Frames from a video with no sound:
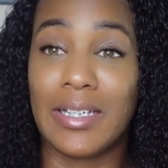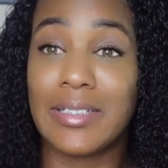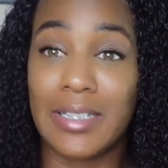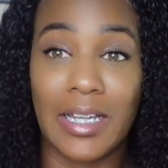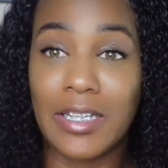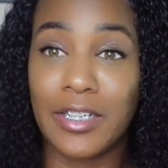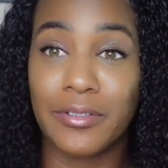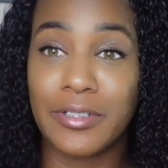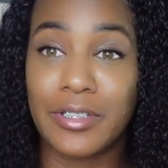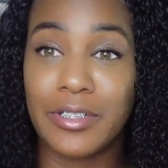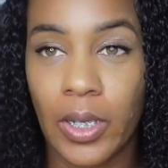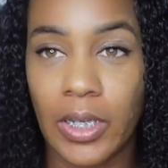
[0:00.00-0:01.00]
is telling you
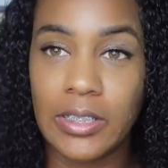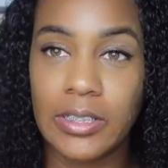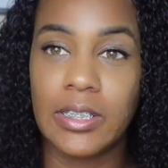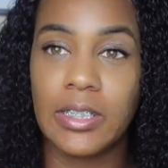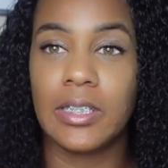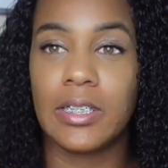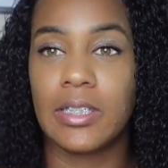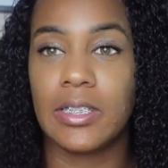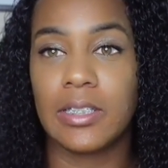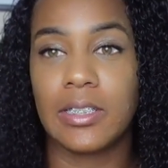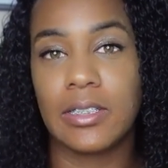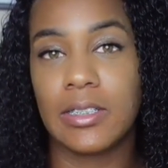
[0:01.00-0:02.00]
to. Okay, see,
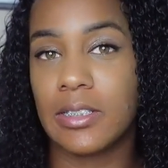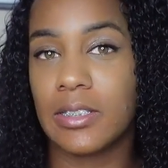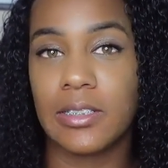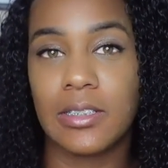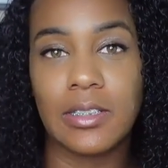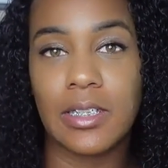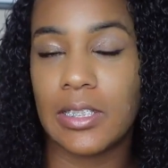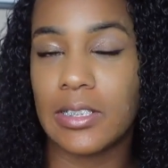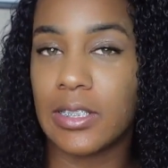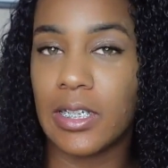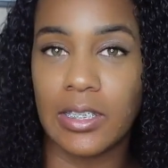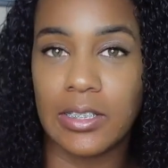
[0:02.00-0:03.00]
not
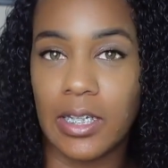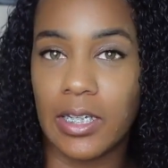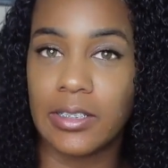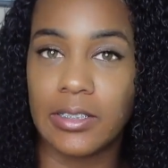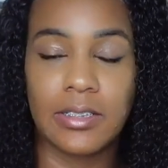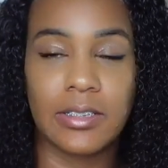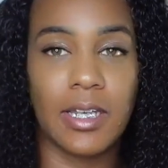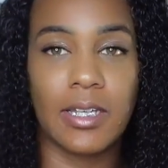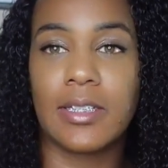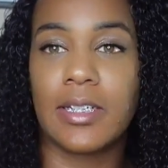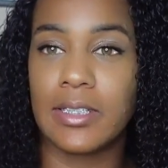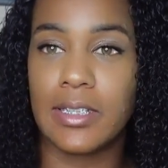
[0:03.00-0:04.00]
today, Satan.
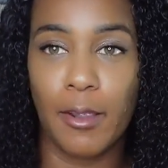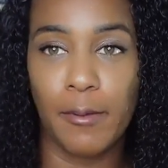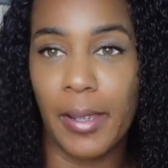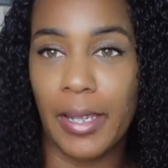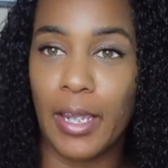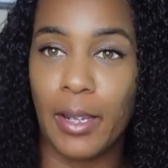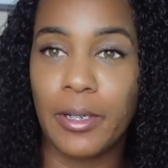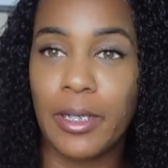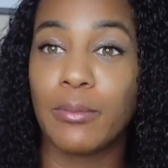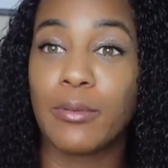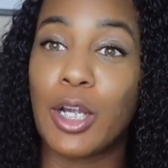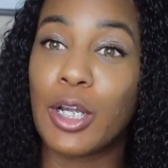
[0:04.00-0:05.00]
Not today, Satan. My camera
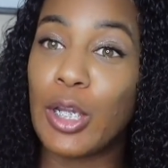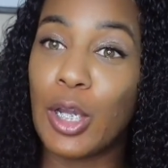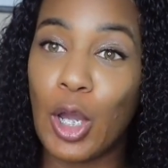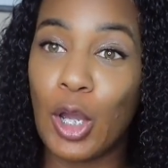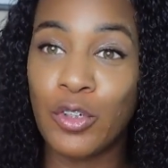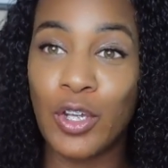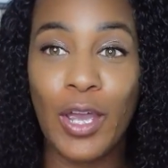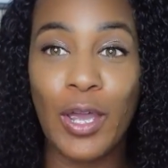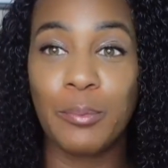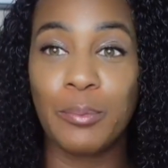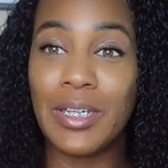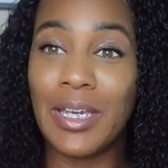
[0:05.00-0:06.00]
keeps turning off
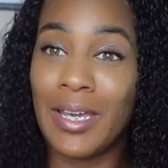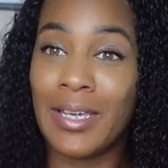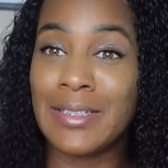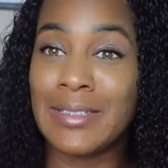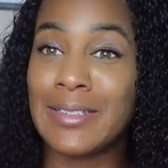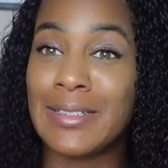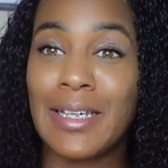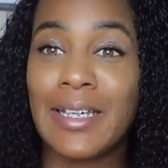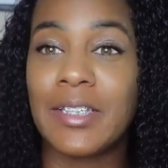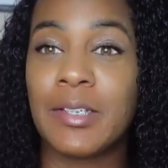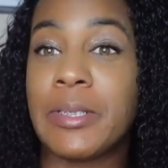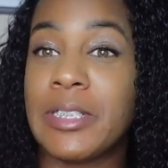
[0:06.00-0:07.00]
because
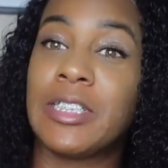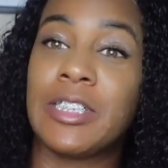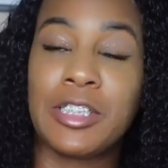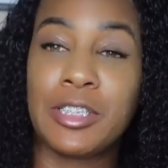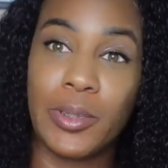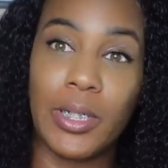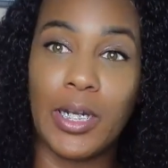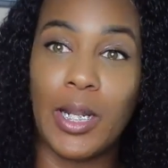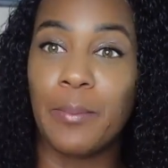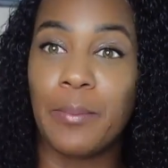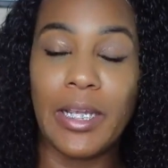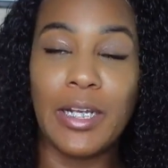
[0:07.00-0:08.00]
the message is too good.
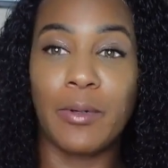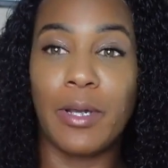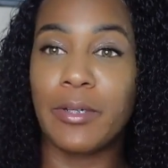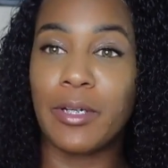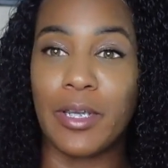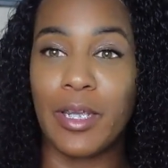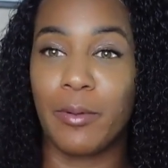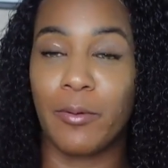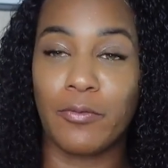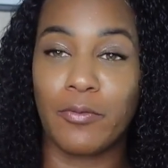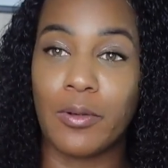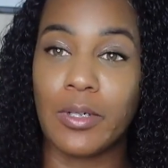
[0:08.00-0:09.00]
But anyway, we're going to keep
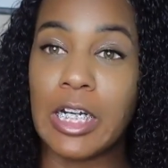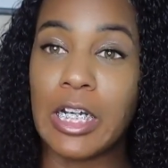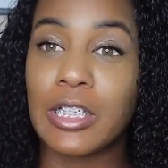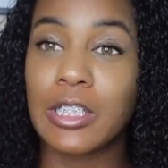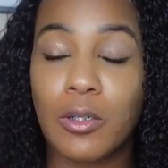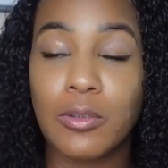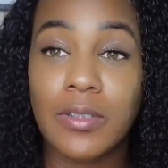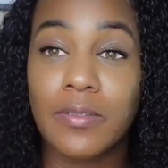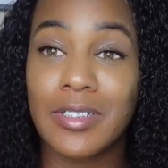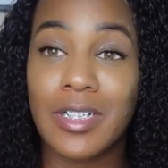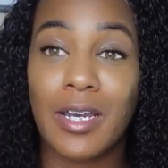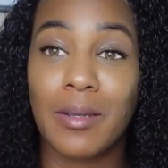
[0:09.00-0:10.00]
moving forward. Most of
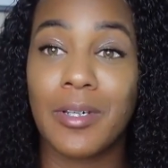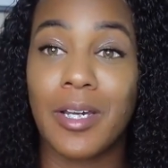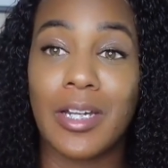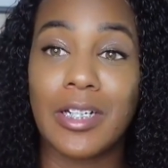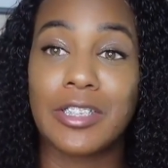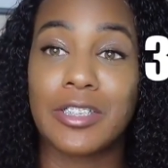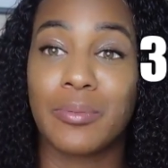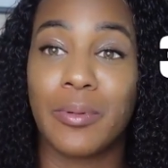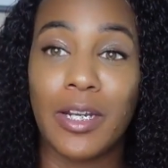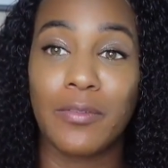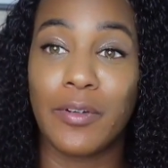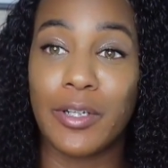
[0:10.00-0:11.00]
the time, God is just
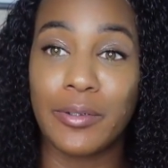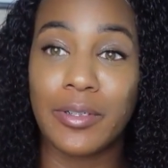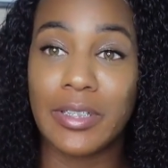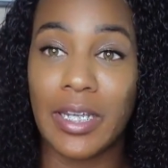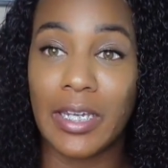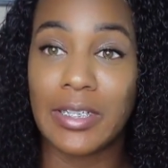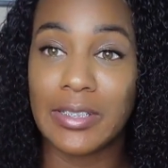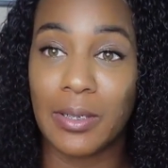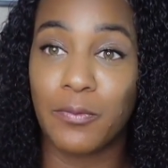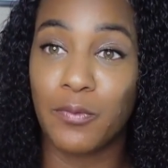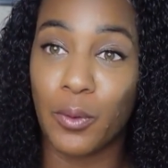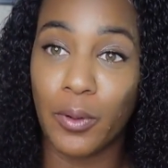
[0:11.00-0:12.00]
waiting for you to take a
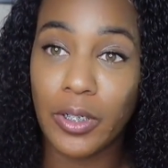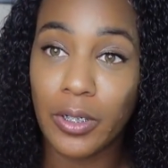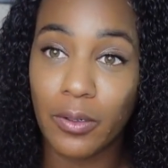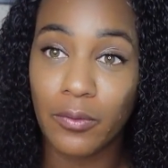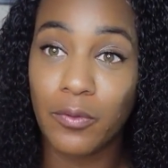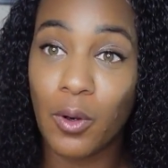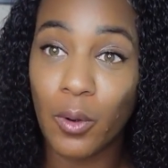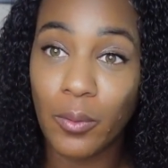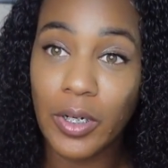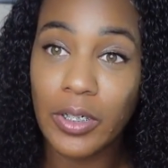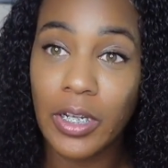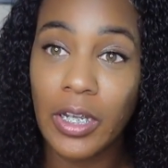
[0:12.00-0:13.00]
step
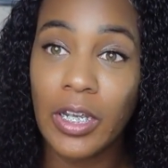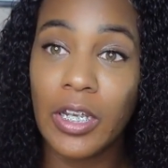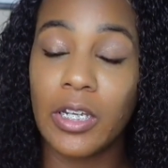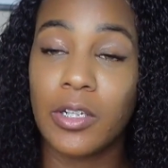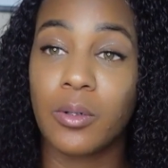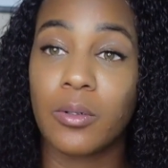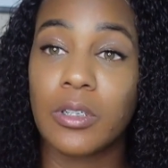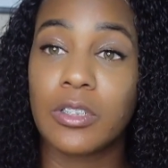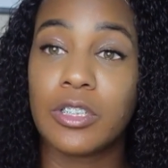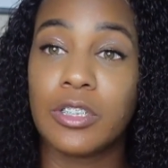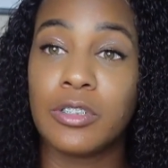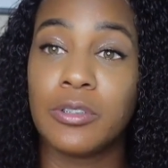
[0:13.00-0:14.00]
forward in
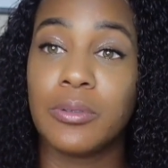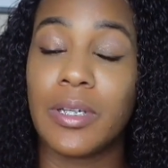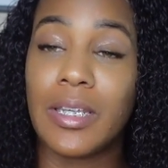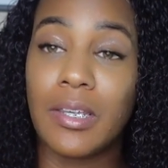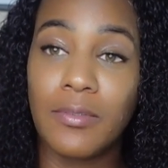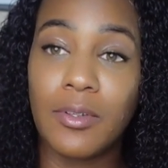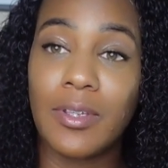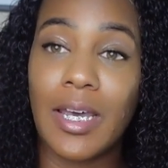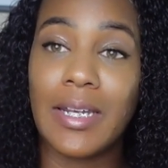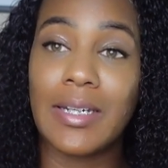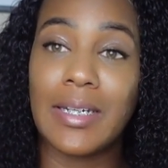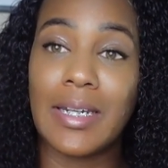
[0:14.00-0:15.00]
order to give you
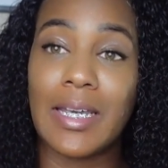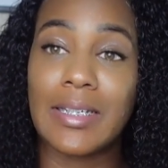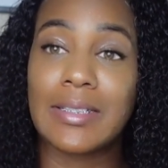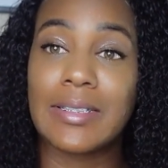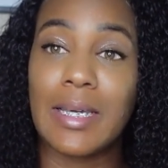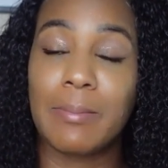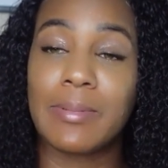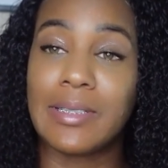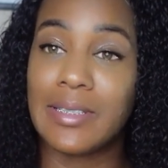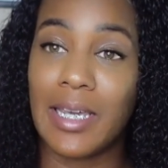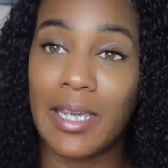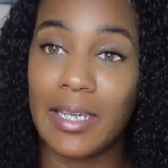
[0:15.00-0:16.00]
that next step
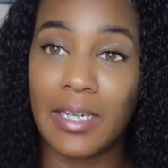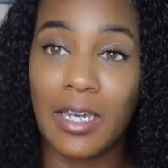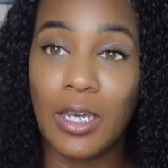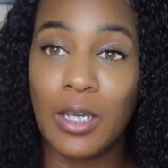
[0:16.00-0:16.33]
to take.